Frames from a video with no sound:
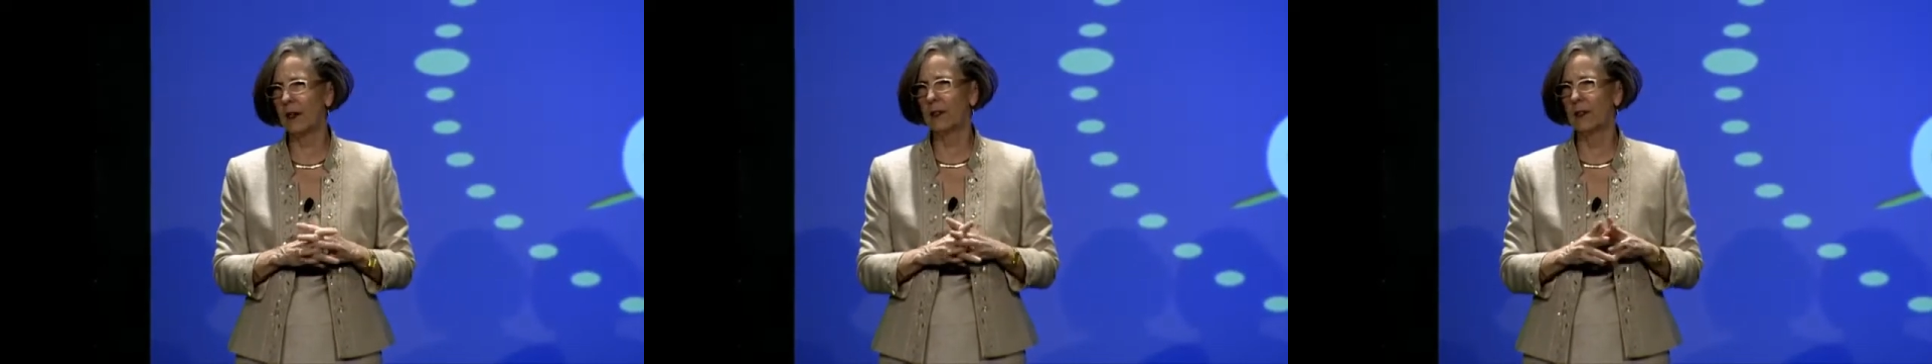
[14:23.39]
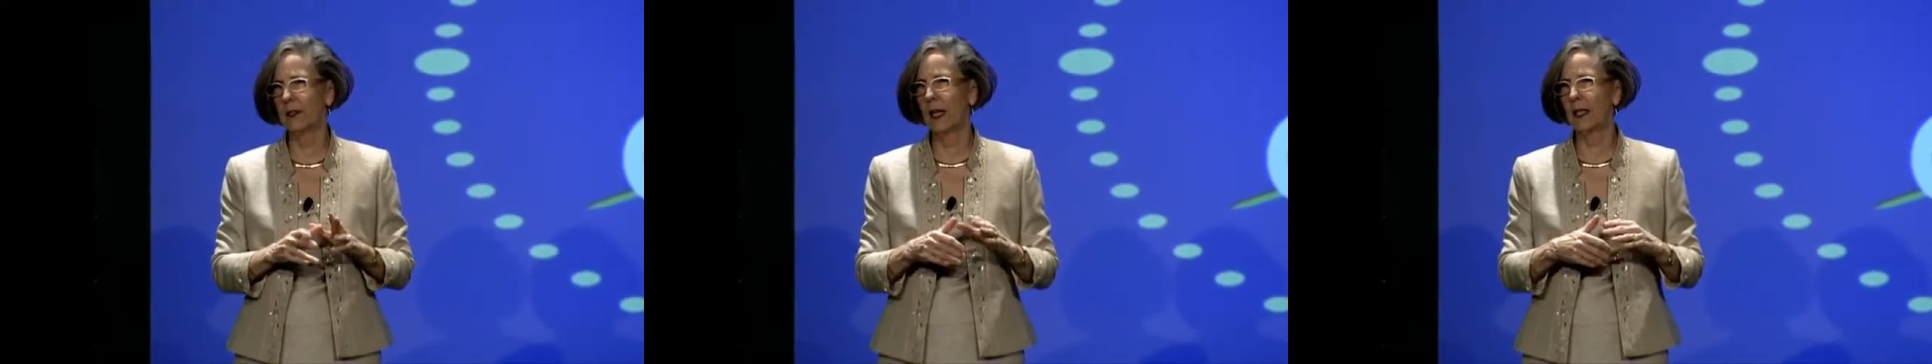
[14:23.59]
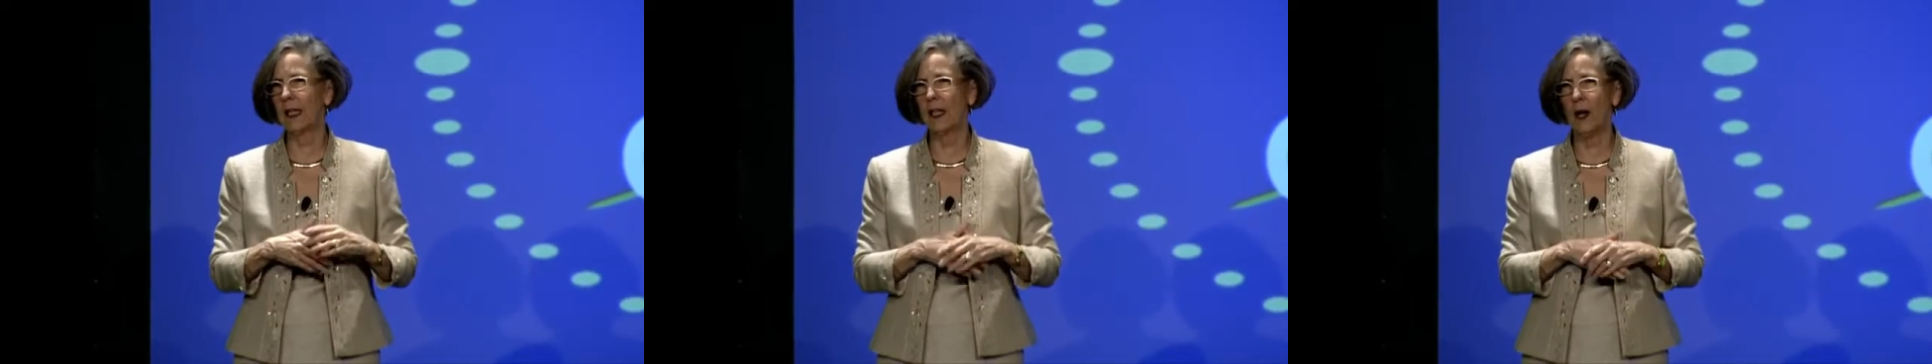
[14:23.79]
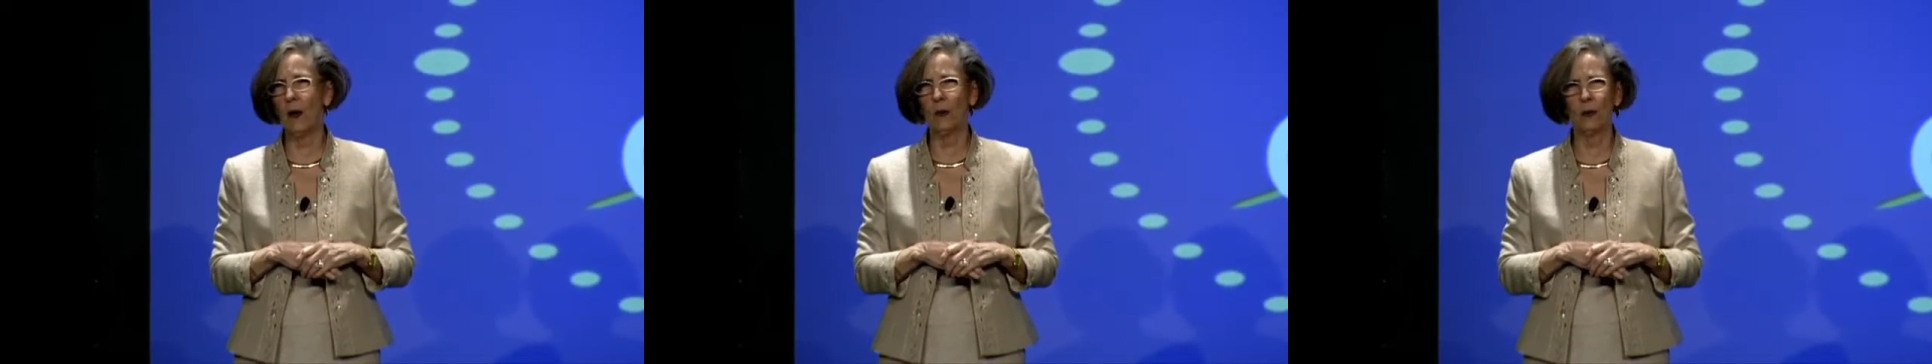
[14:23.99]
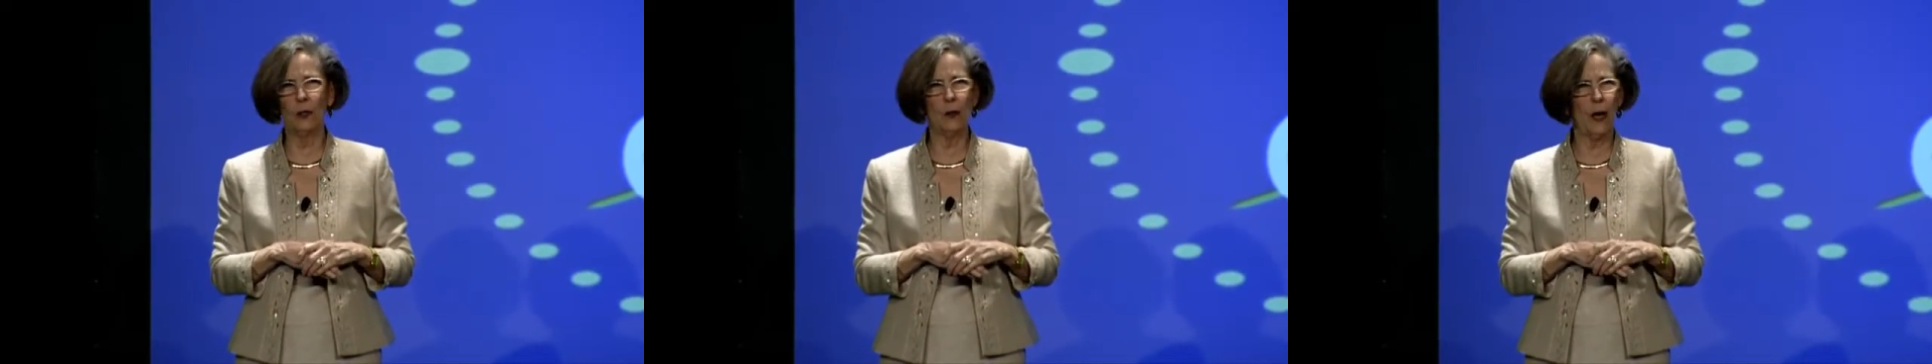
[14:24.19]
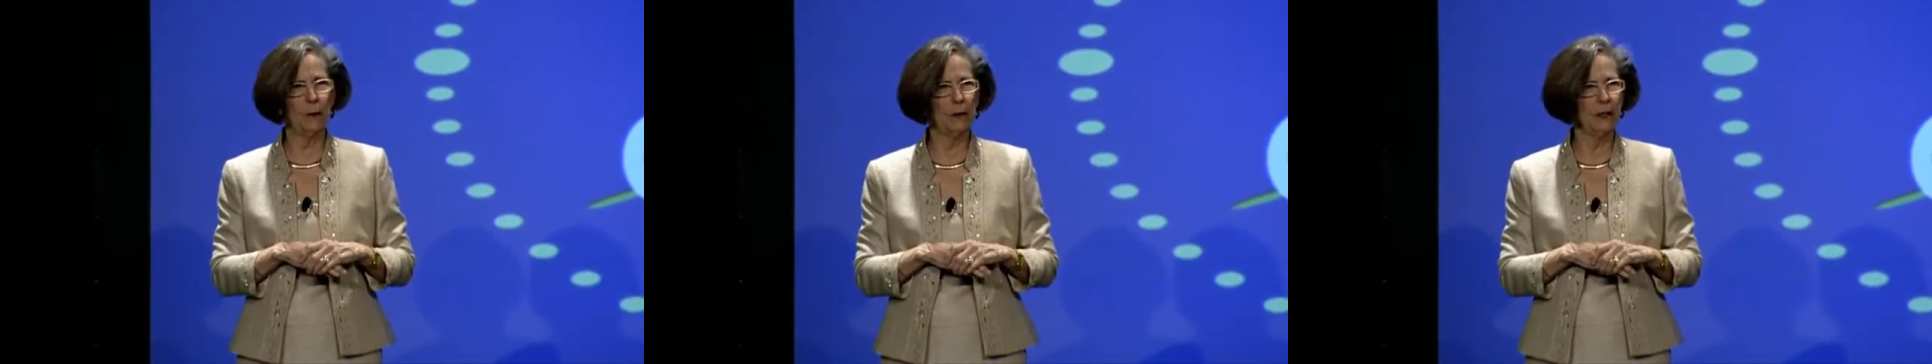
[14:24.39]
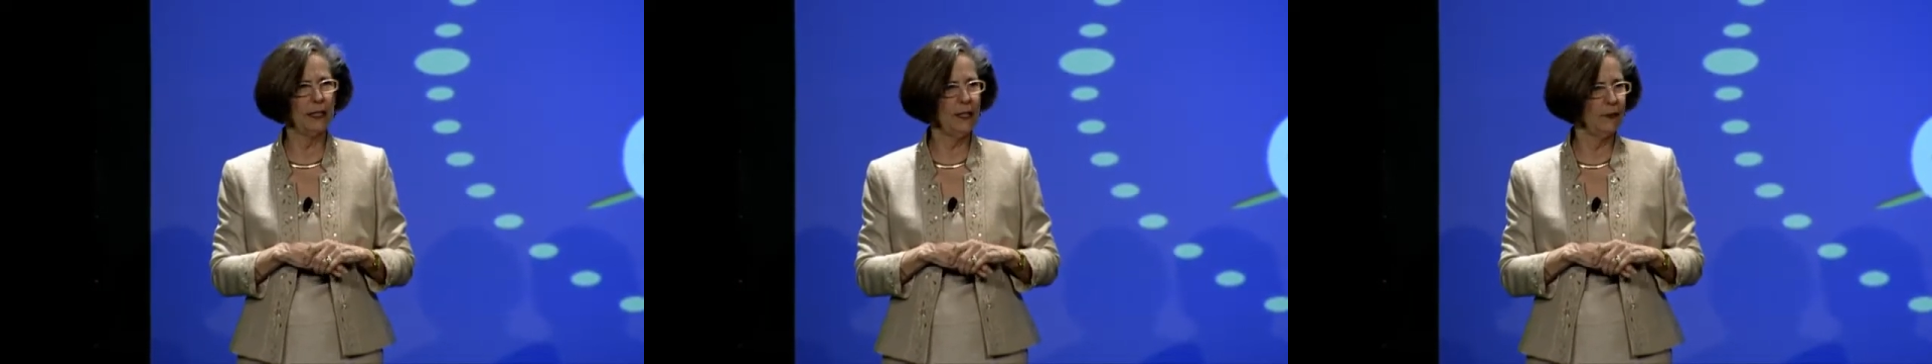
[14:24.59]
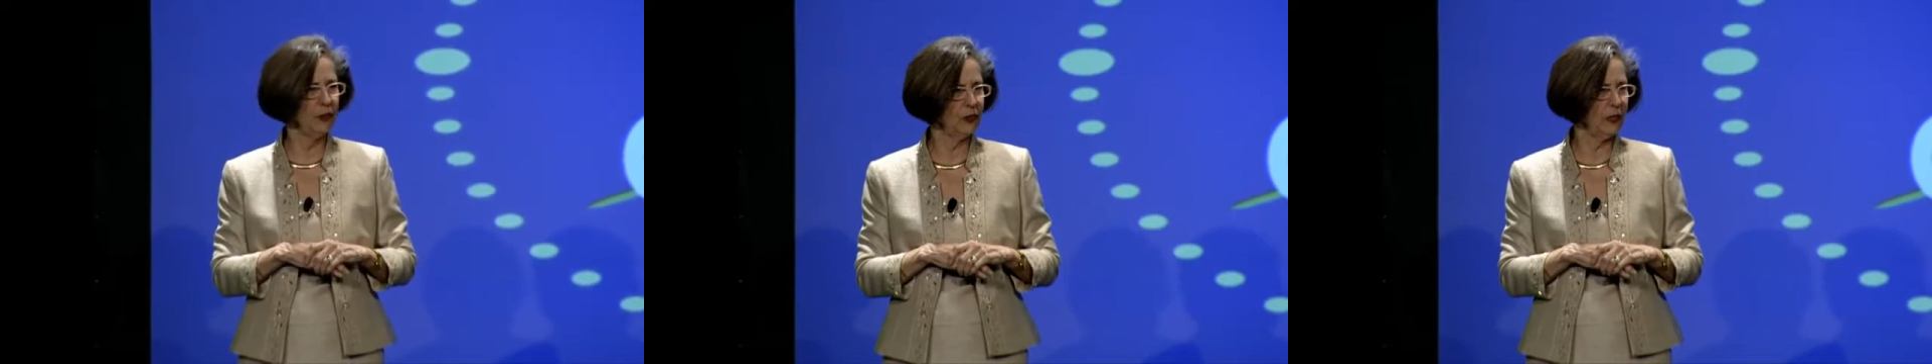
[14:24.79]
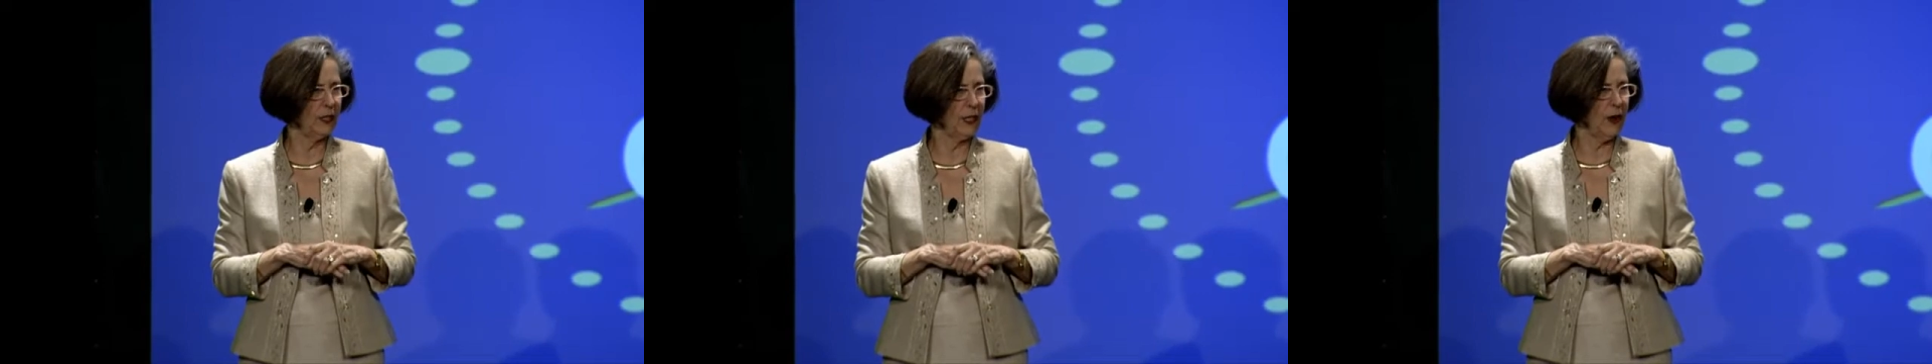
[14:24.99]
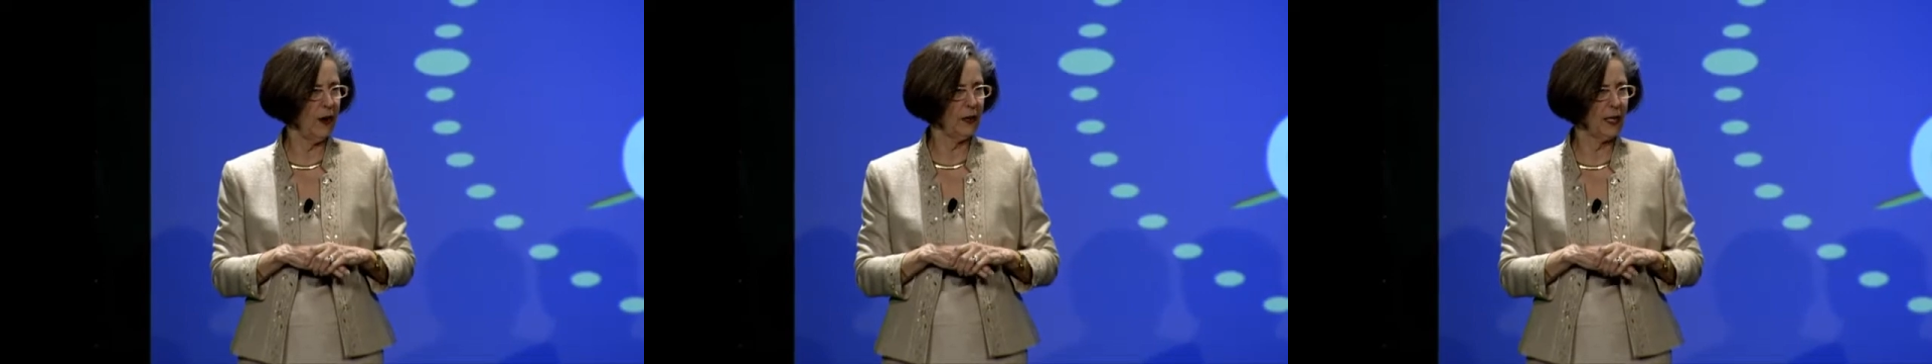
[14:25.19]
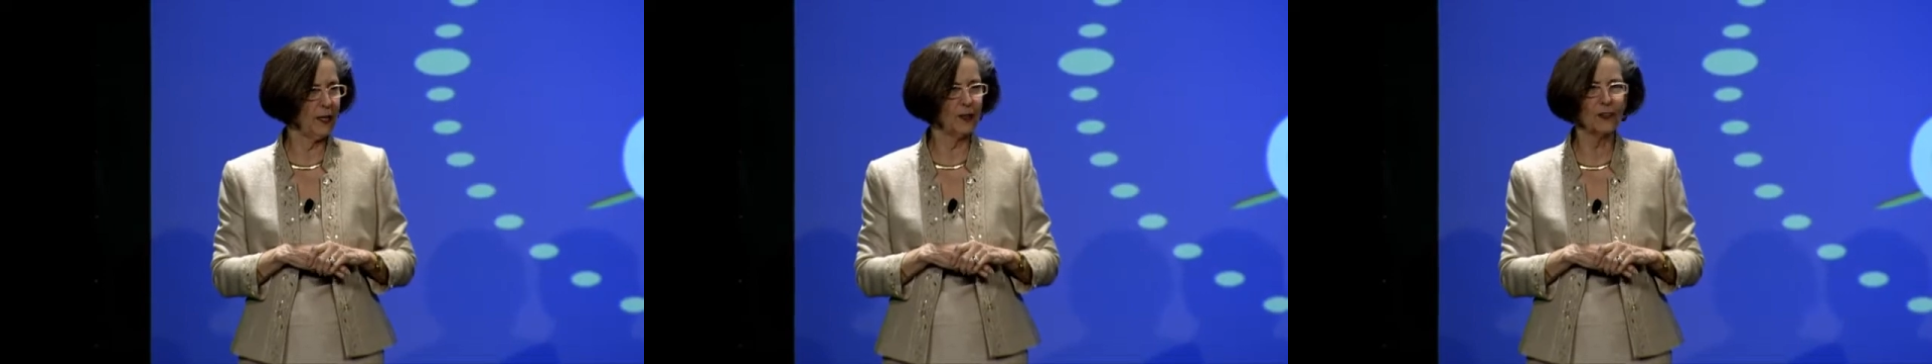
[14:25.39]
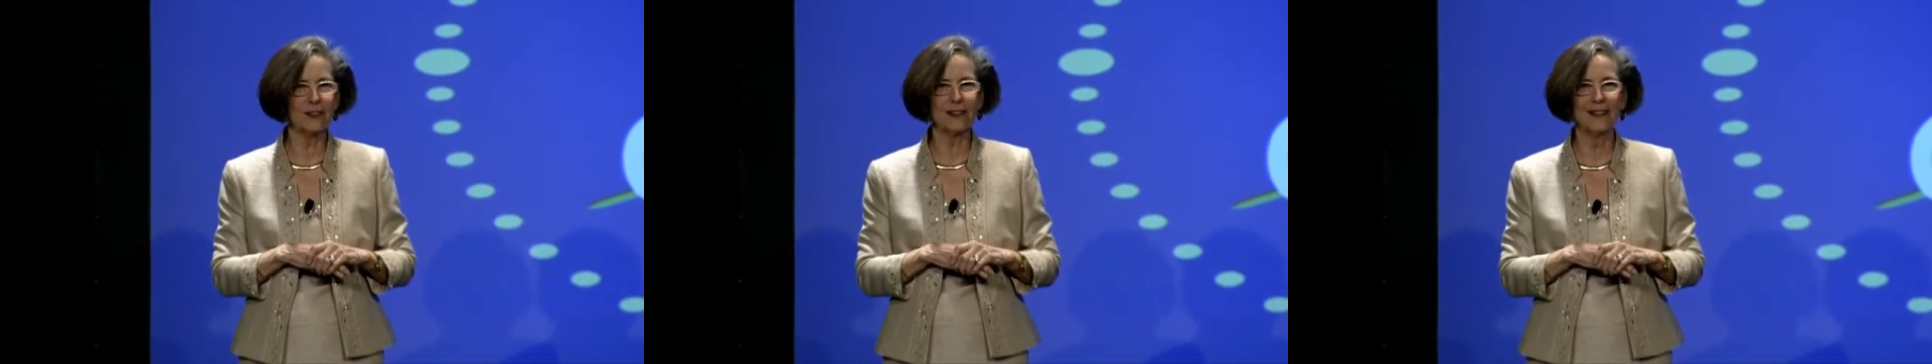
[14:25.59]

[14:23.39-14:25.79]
De Leon, who I believe is in the audience,